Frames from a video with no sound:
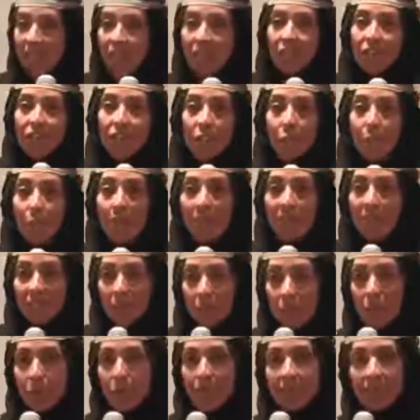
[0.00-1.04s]
So my
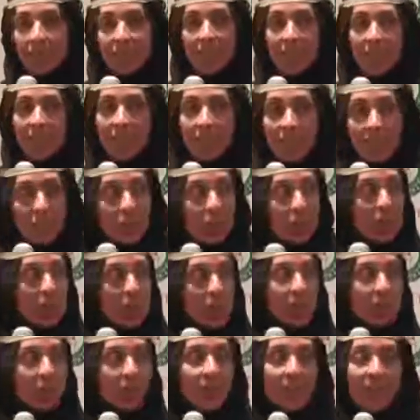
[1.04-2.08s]
story is a little
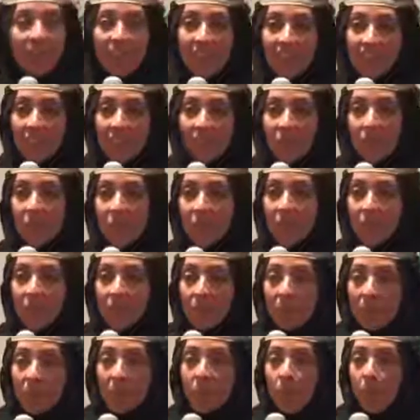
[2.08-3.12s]
different than the speakers
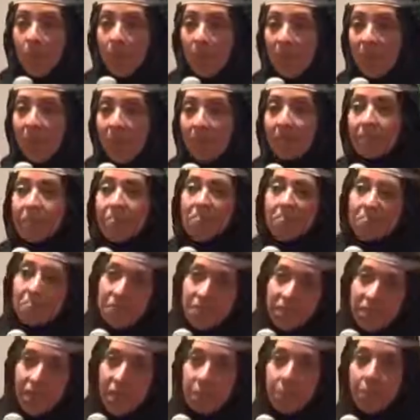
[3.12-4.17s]
before me.
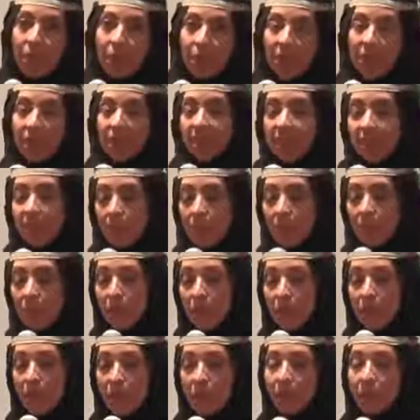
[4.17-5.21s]
Some things
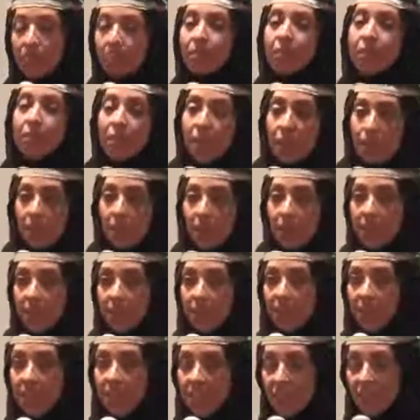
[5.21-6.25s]
similar, some things
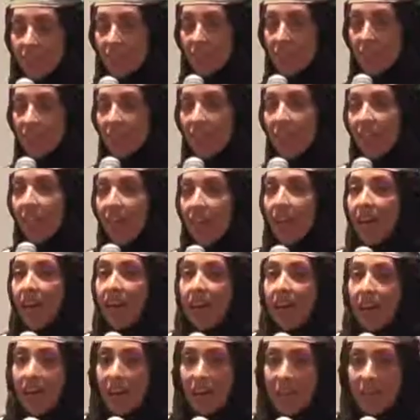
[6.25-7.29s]
very different.
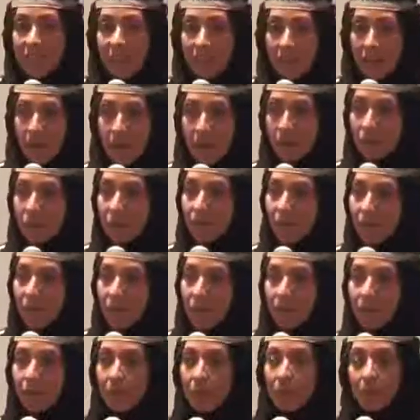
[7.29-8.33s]
I come
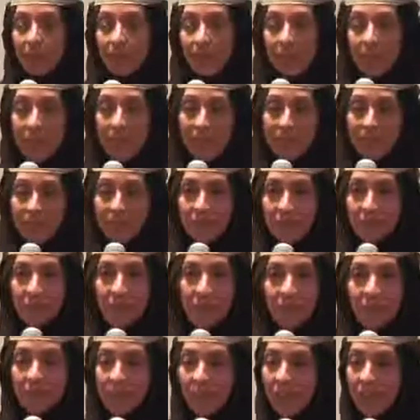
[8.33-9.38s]
from the life
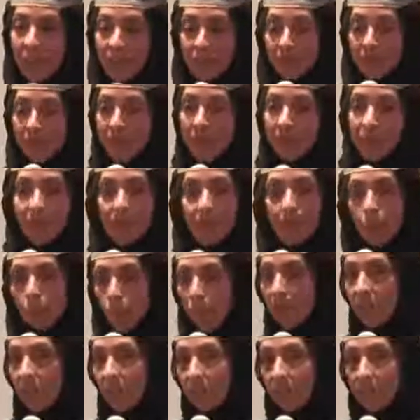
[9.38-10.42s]
of
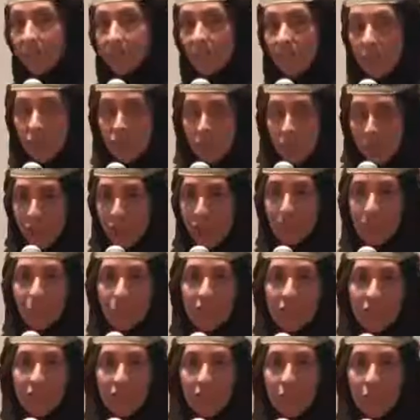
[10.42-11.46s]
what the dunya
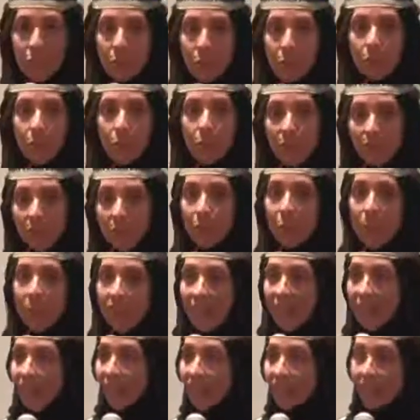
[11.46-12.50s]
brings you when you
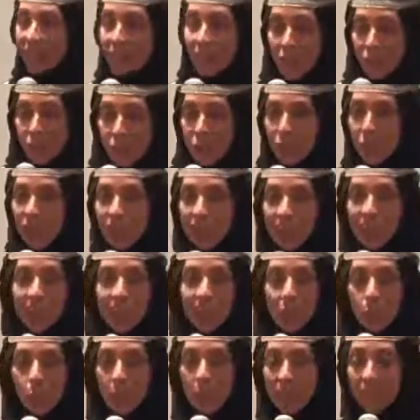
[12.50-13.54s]
think the dunya
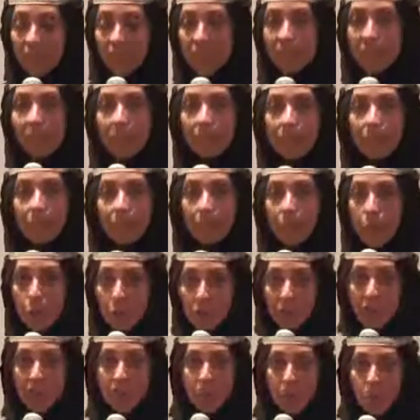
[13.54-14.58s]
is what is
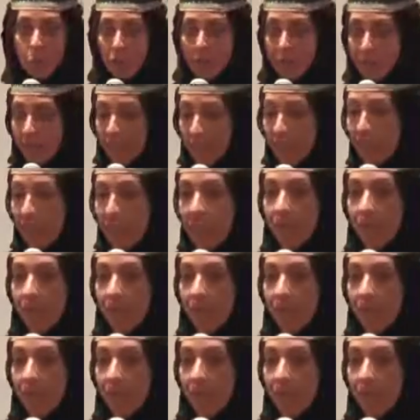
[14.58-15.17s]
most important.